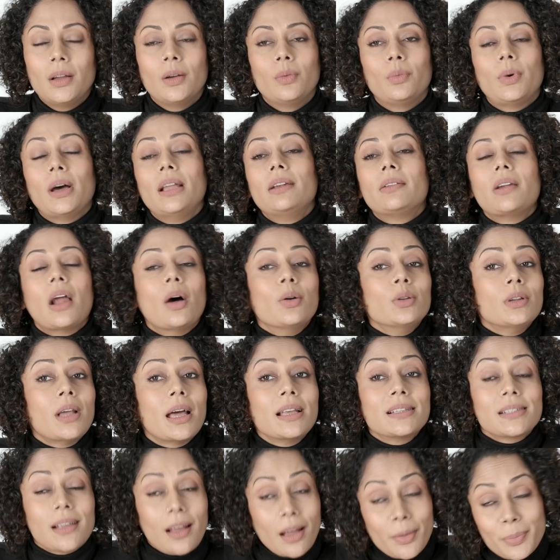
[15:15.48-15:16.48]
While round
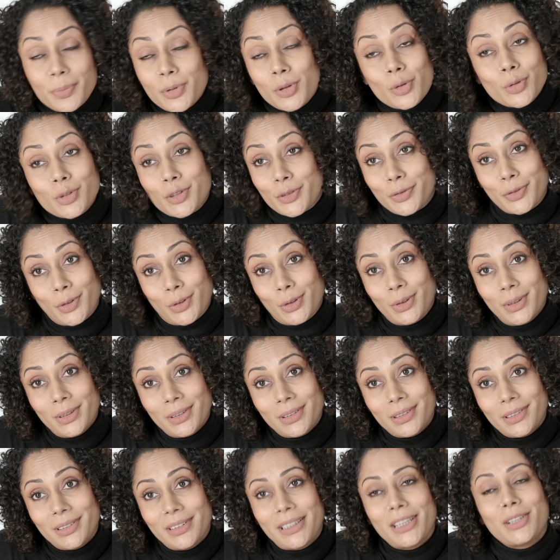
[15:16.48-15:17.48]
eyes are beautiful,
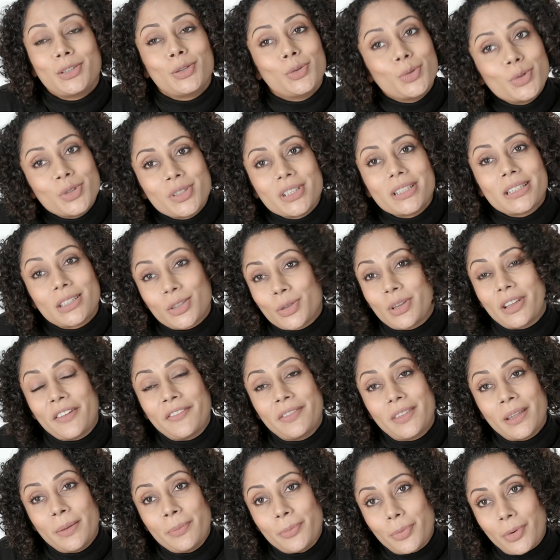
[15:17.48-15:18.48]
they do tend to give
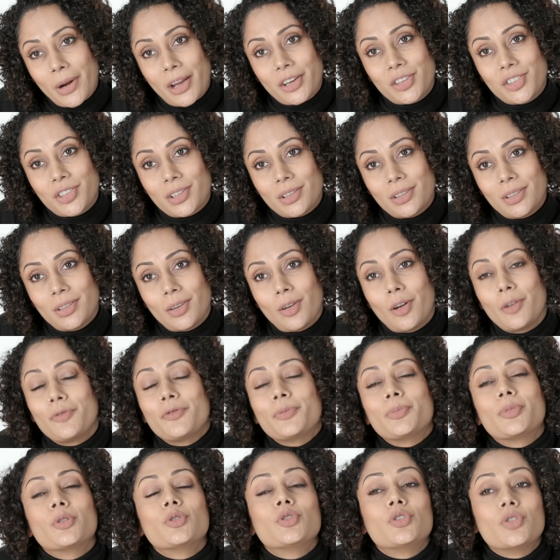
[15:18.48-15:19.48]
the impression of
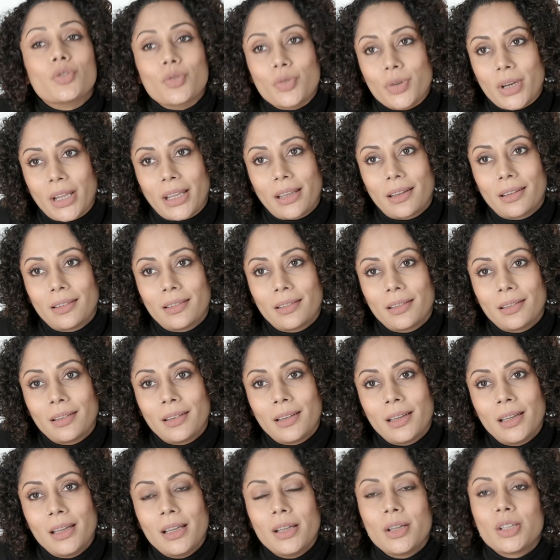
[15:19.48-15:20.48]
protruding.
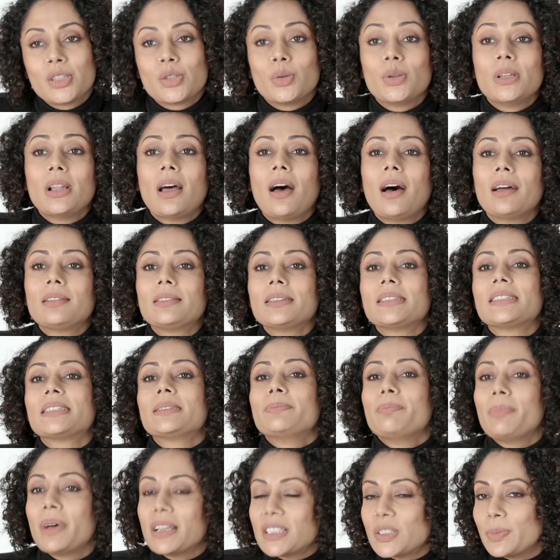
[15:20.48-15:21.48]
So an artist
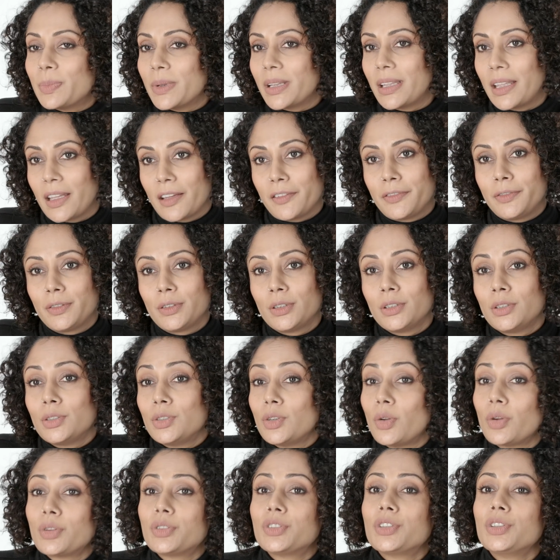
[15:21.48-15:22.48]
must be careful
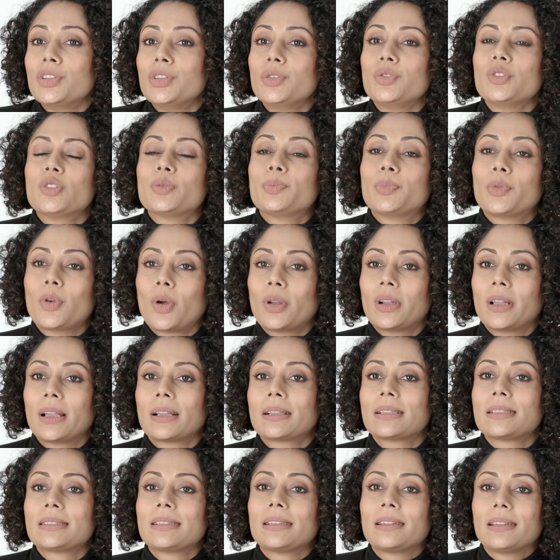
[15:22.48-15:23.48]
not to use
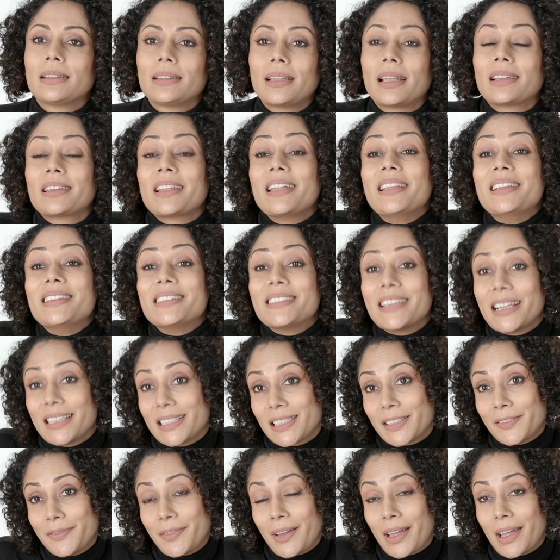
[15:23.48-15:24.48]
products that
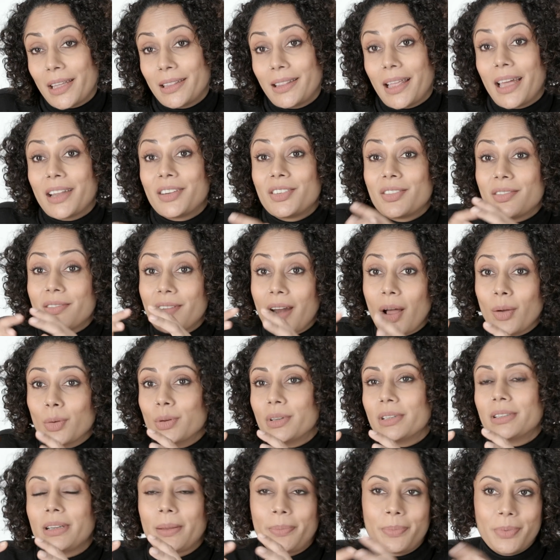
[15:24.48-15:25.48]
intensify that
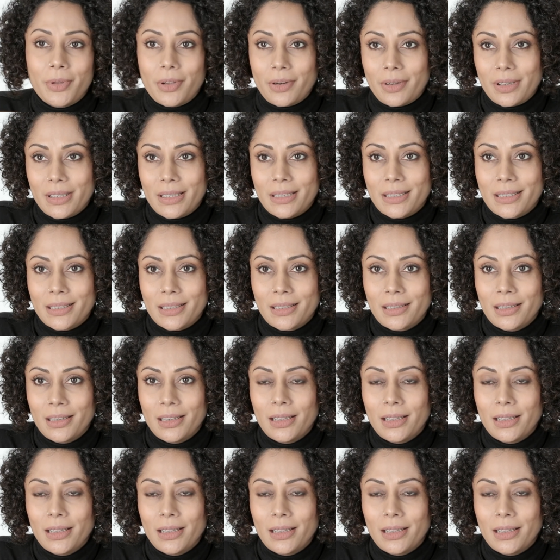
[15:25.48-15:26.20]
rounded appearance.